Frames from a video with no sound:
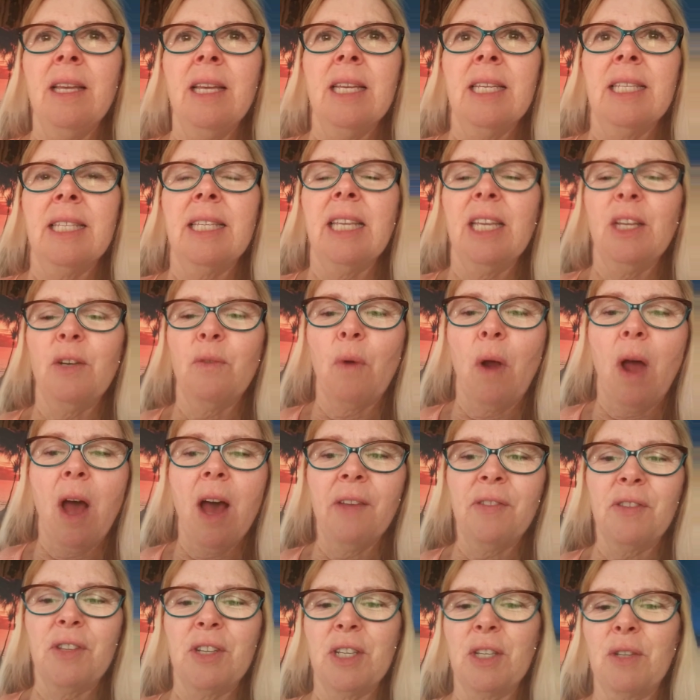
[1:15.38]
Sid
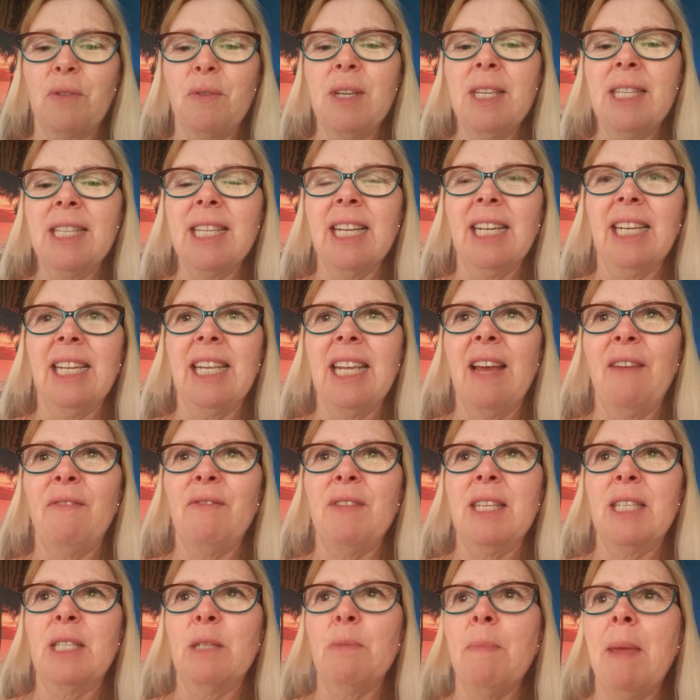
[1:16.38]
Roth just recently of
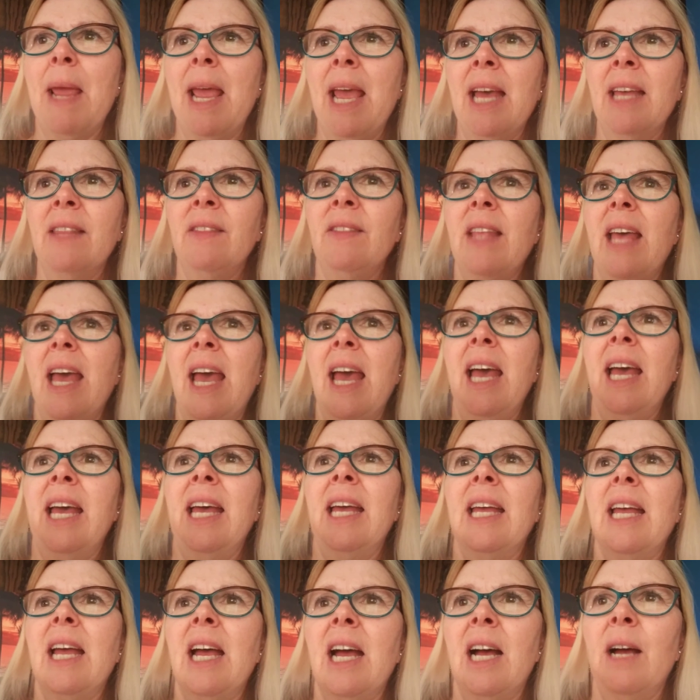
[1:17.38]
this man
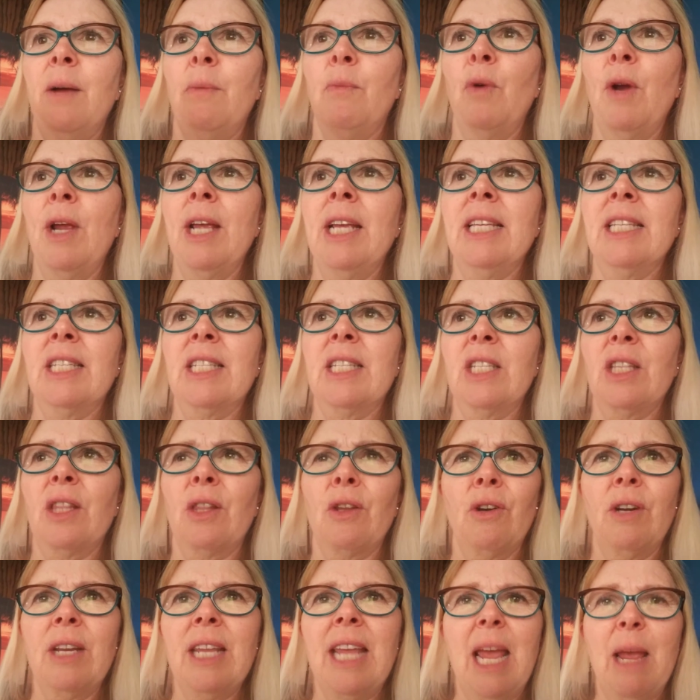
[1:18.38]
that raised
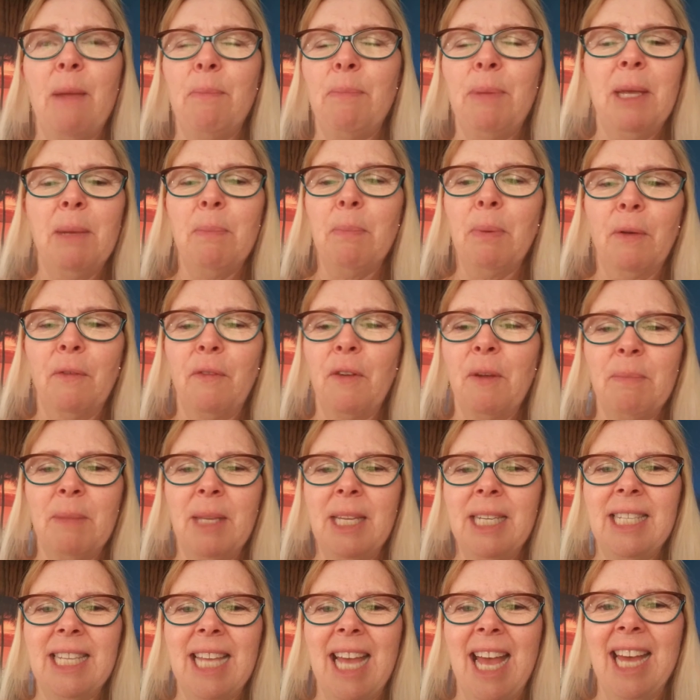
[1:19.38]
38 people from
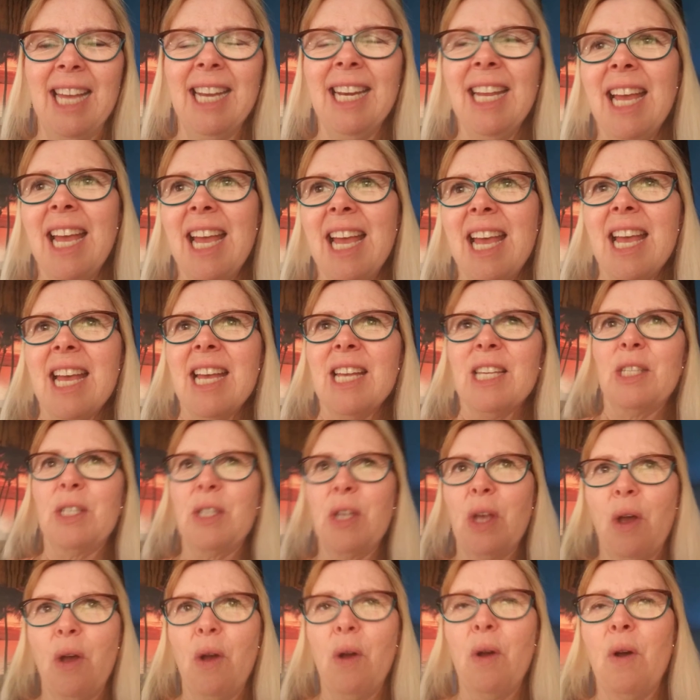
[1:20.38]
the dead.
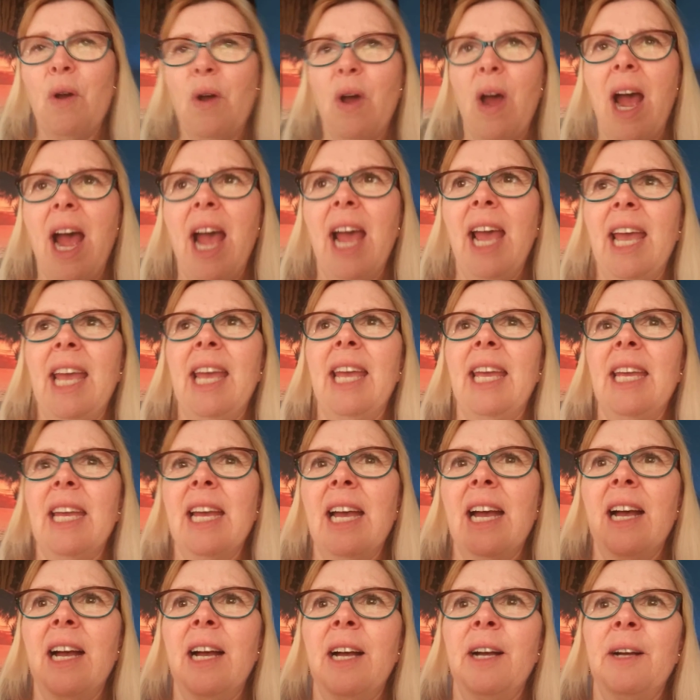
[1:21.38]
So
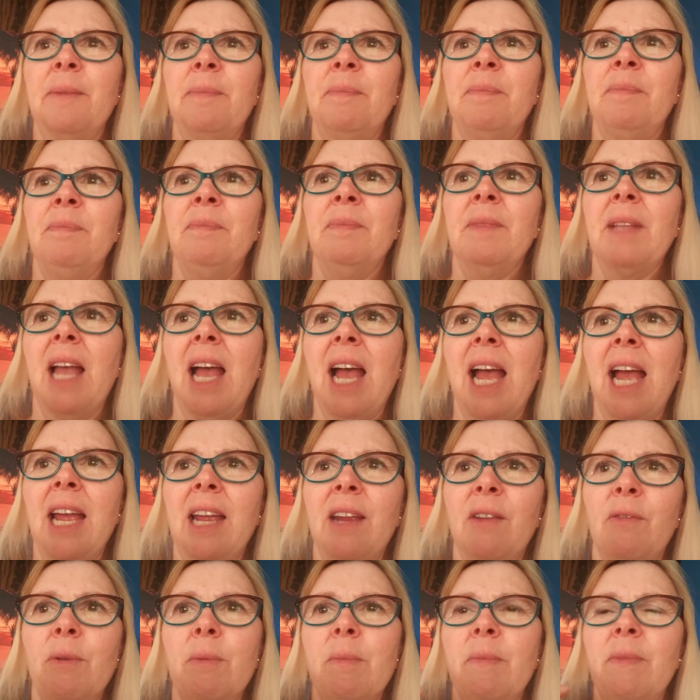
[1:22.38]

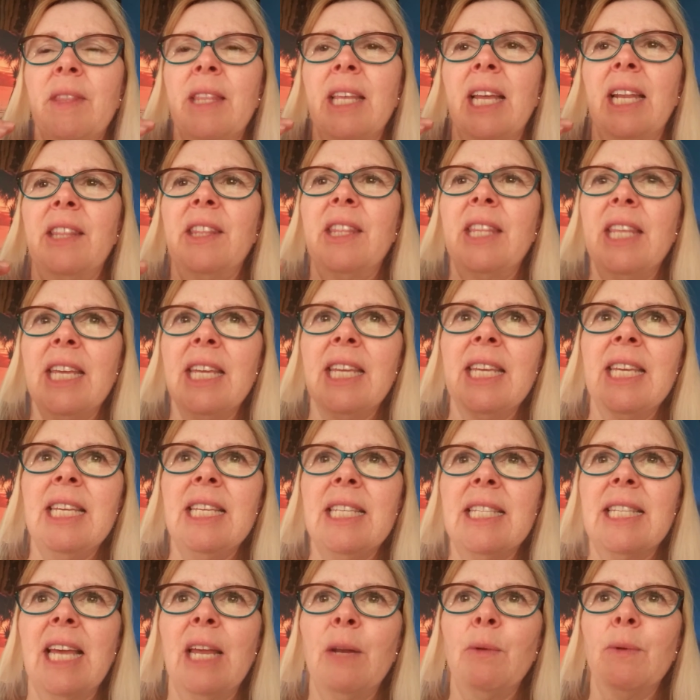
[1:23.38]
the thing he
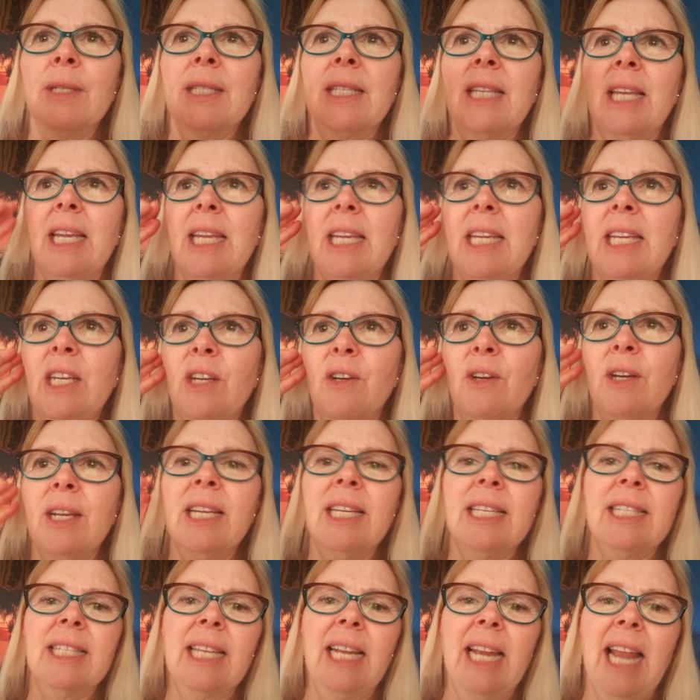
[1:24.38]
said was that hearing
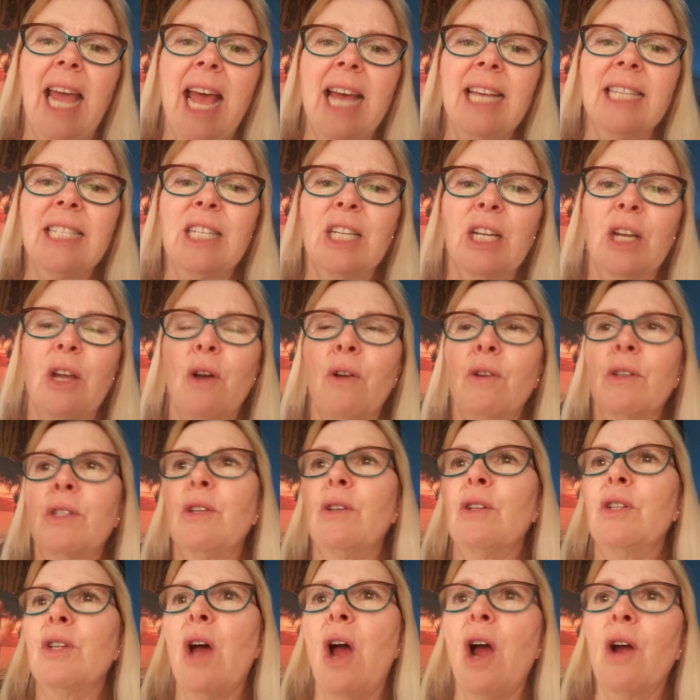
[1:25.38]
is the last to go,
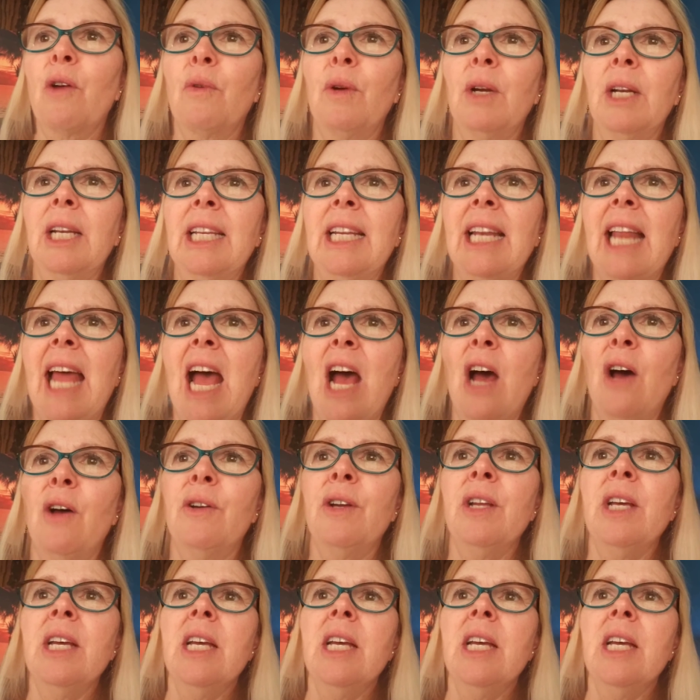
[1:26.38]
so talk really loud